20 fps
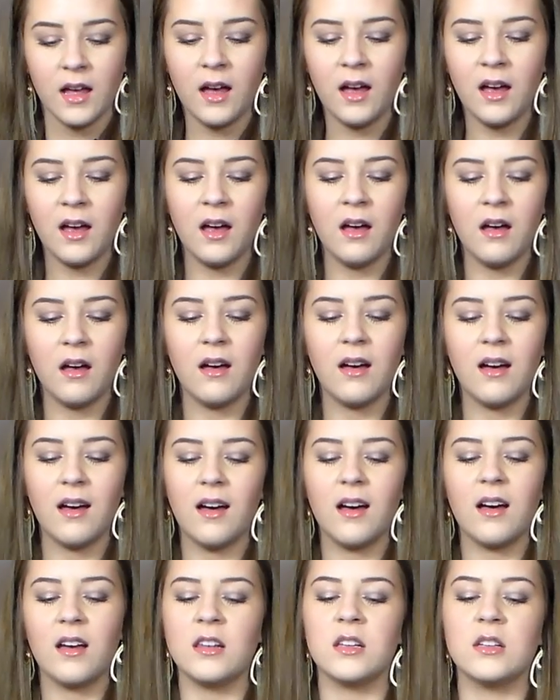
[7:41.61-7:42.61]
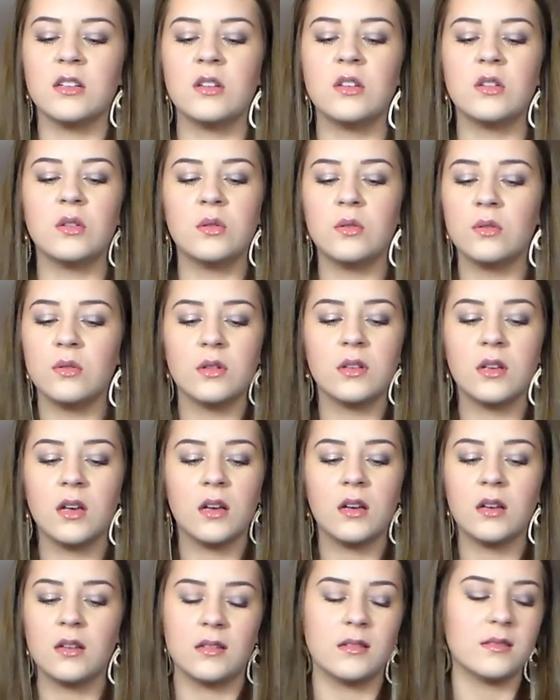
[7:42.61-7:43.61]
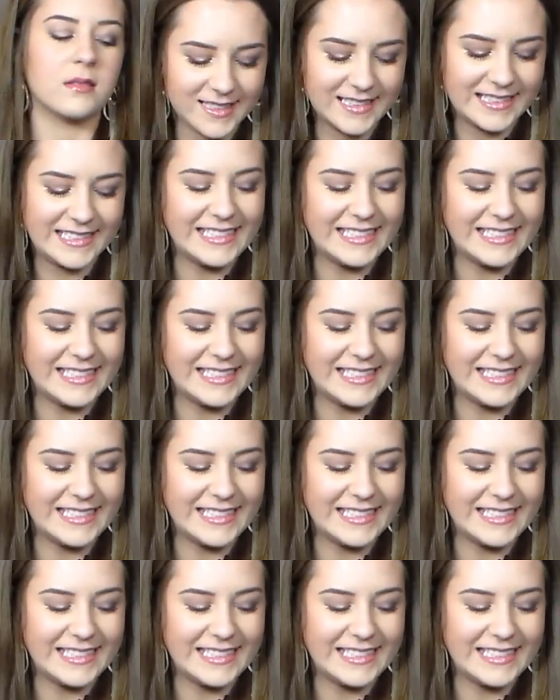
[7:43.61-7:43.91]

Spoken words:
hallelujah.